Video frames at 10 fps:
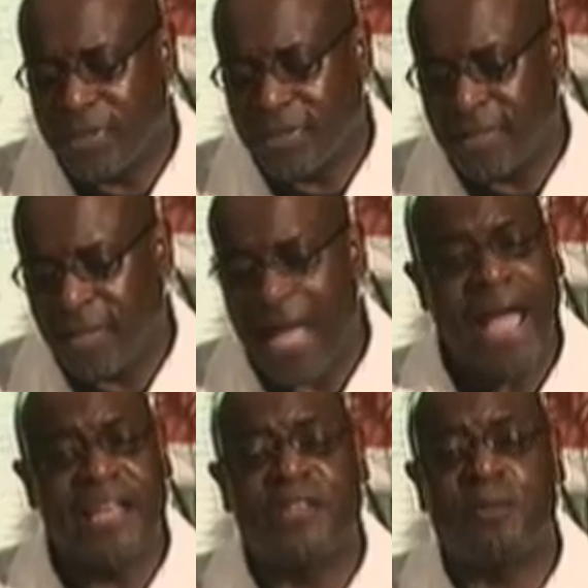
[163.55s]
It's the
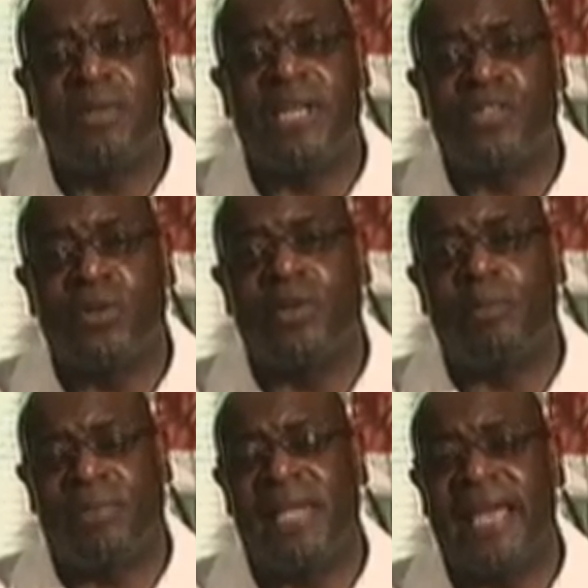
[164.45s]
highest place on
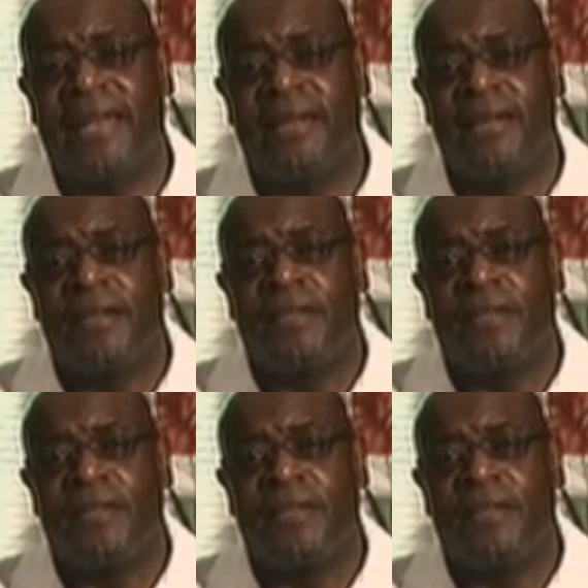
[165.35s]
the planet